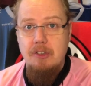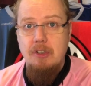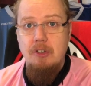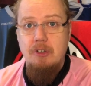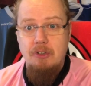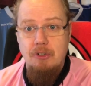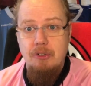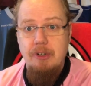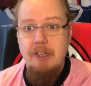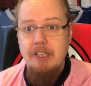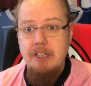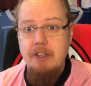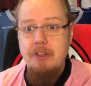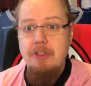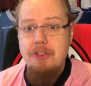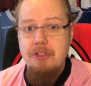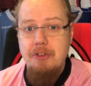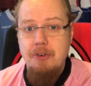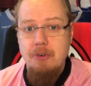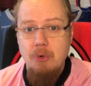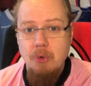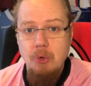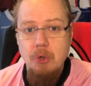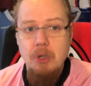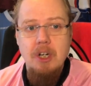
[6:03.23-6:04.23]
already
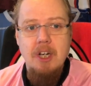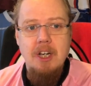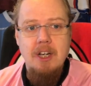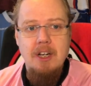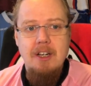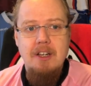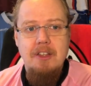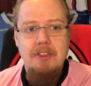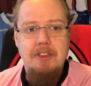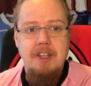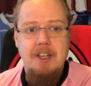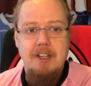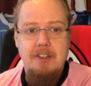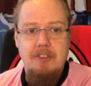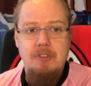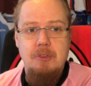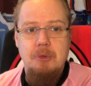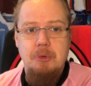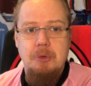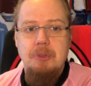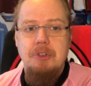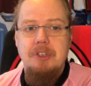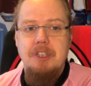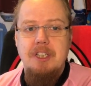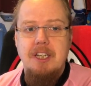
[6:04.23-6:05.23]
through thanks
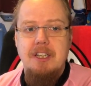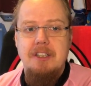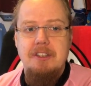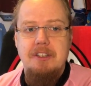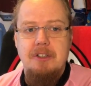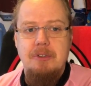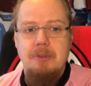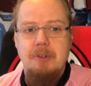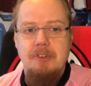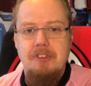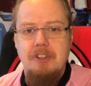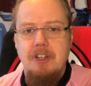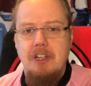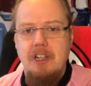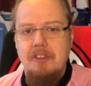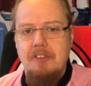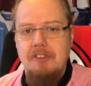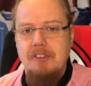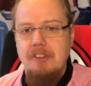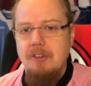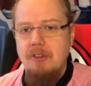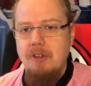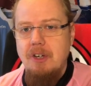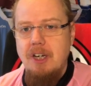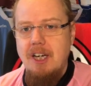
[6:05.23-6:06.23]
to the other results
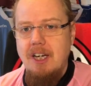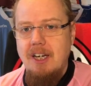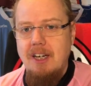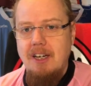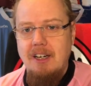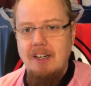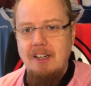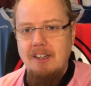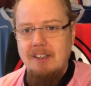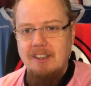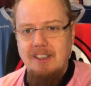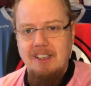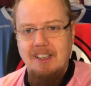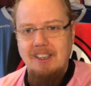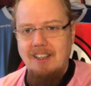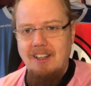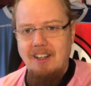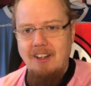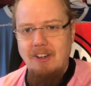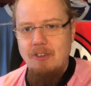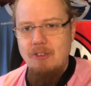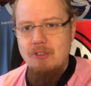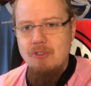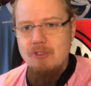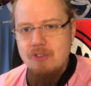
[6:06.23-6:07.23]
so uh,
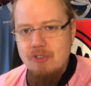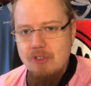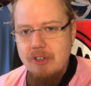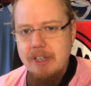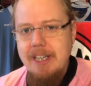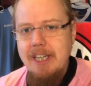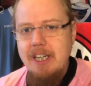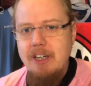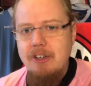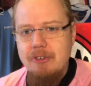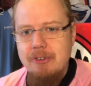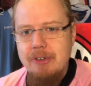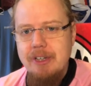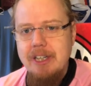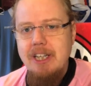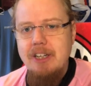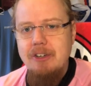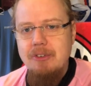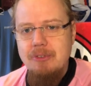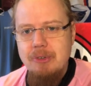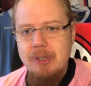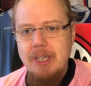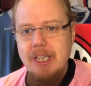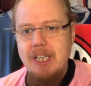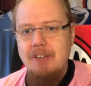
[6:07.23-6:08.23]
a really really
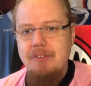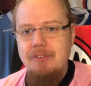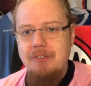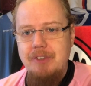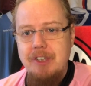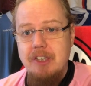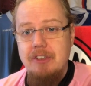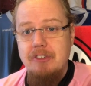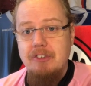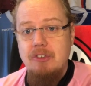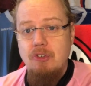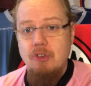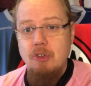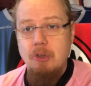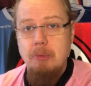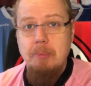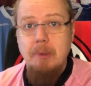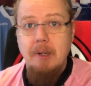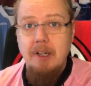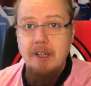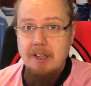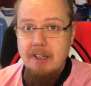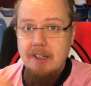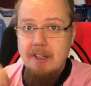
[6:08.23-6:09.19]
really weird group